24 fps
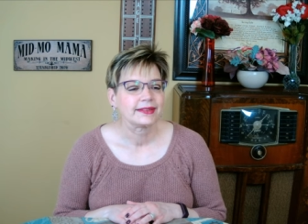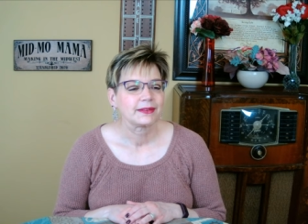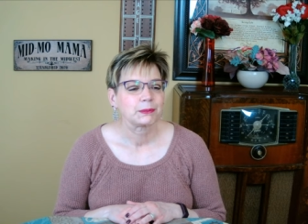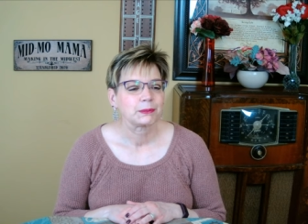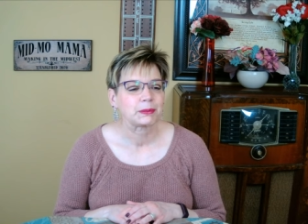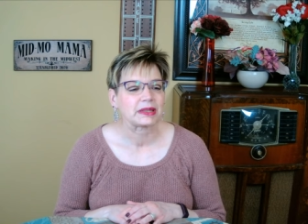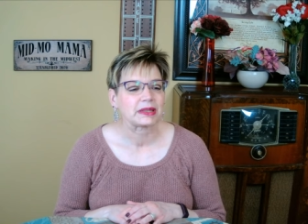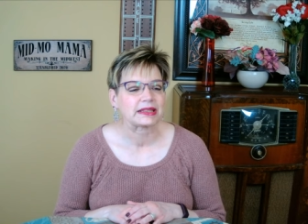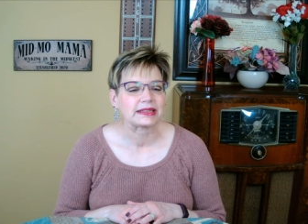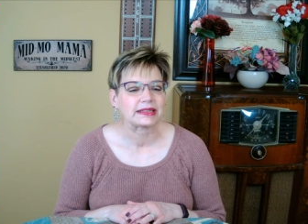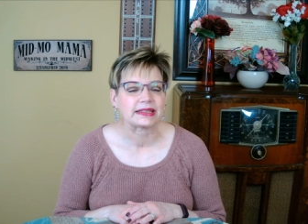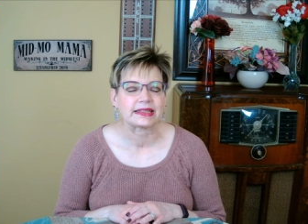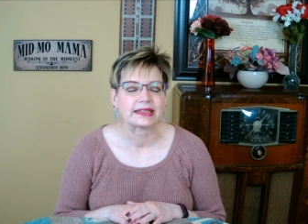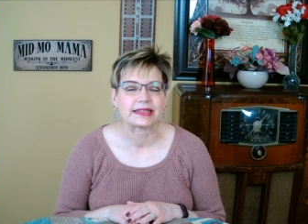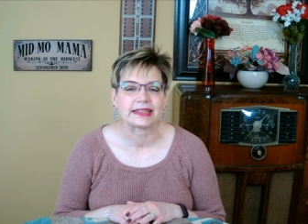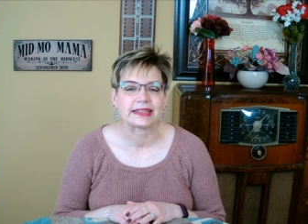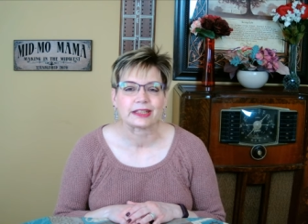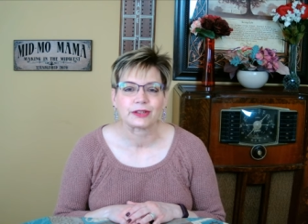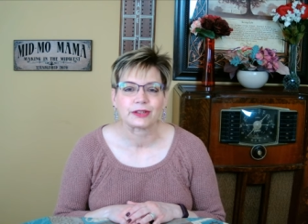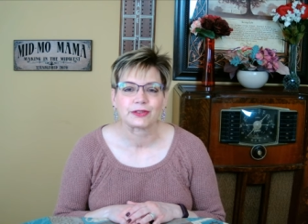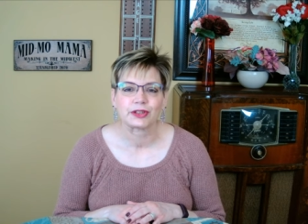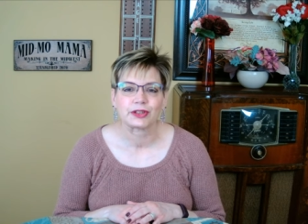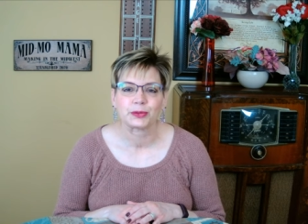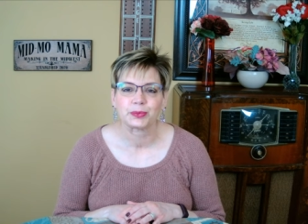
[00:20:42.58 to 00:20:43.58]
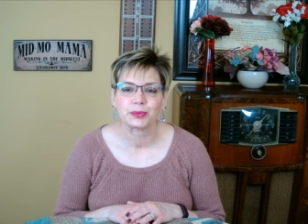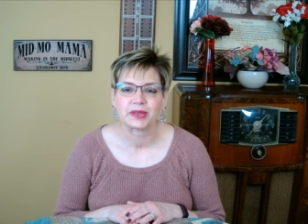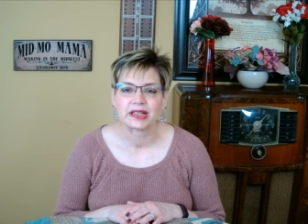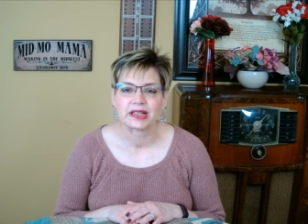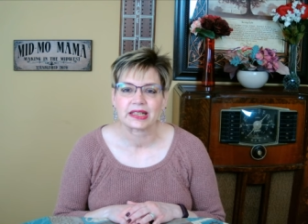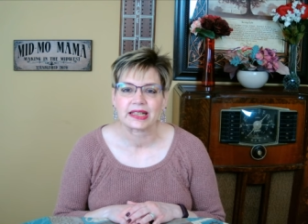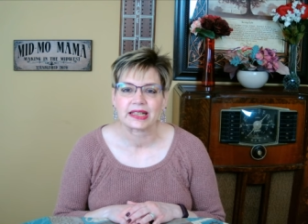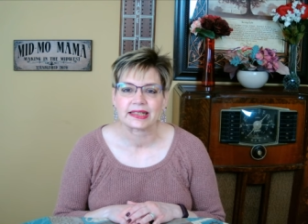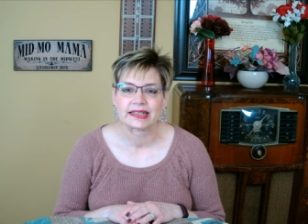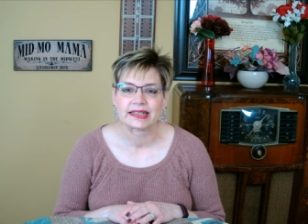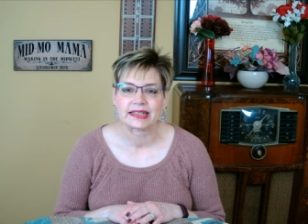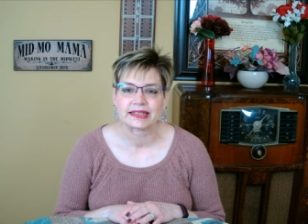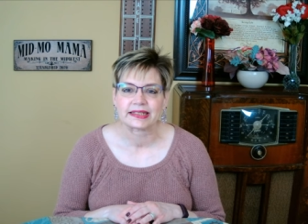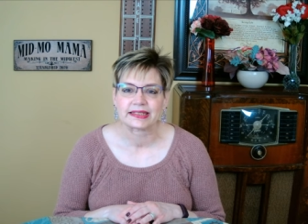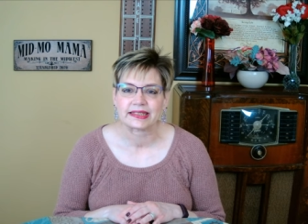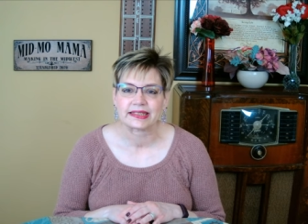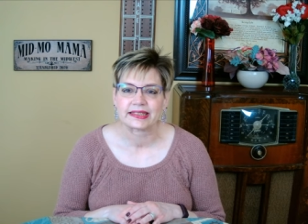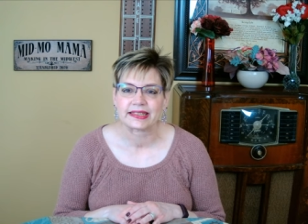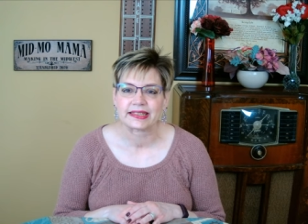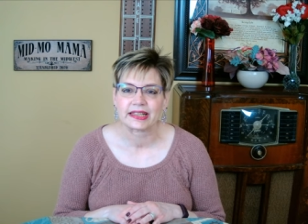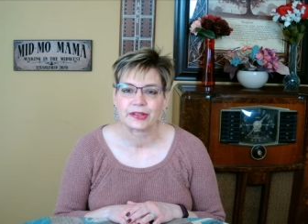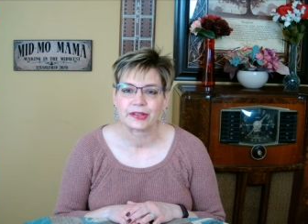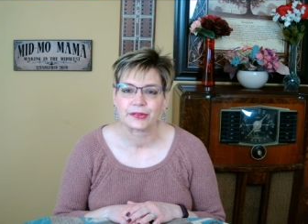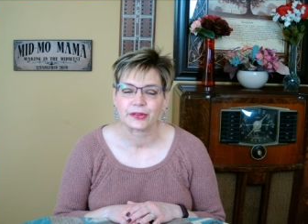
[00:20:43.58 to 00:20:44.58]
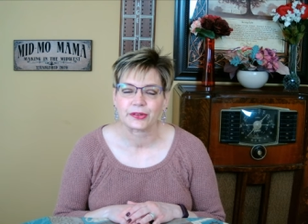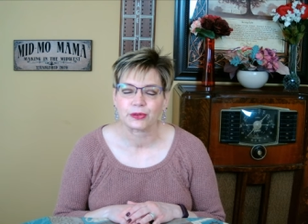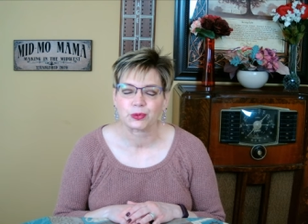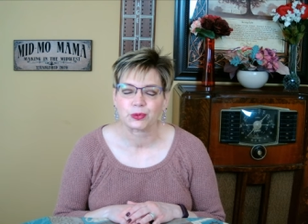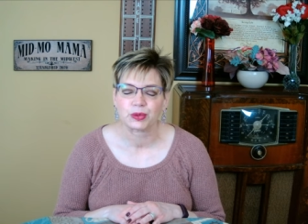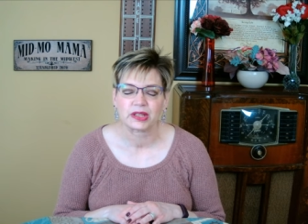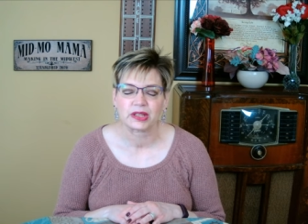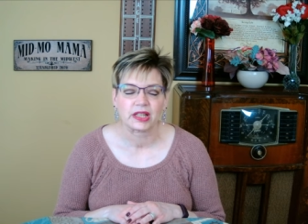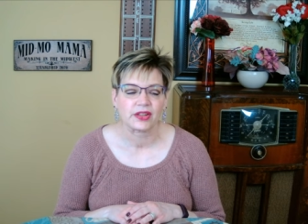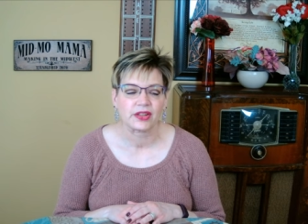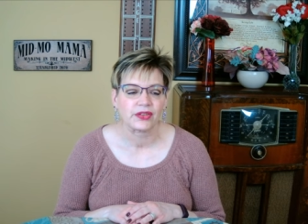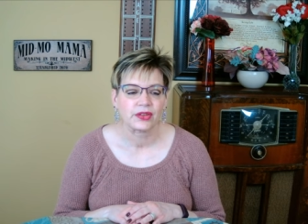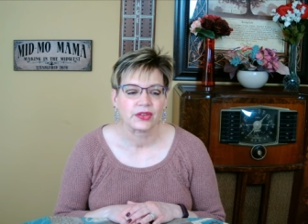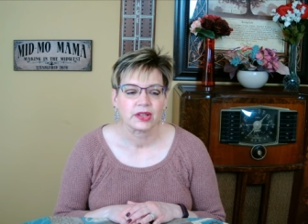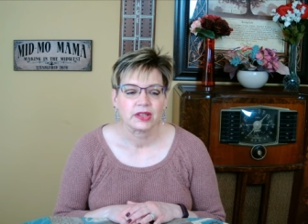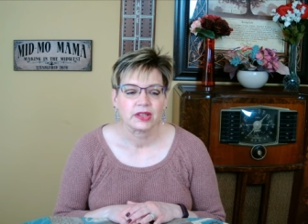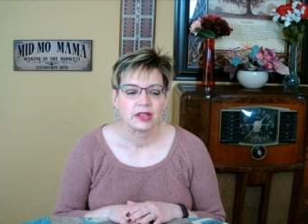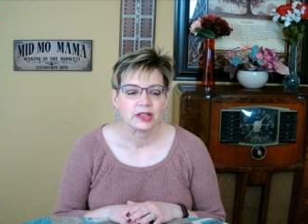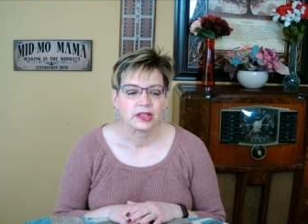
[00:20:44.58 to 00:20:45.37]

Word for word: my knitting group that I get together with,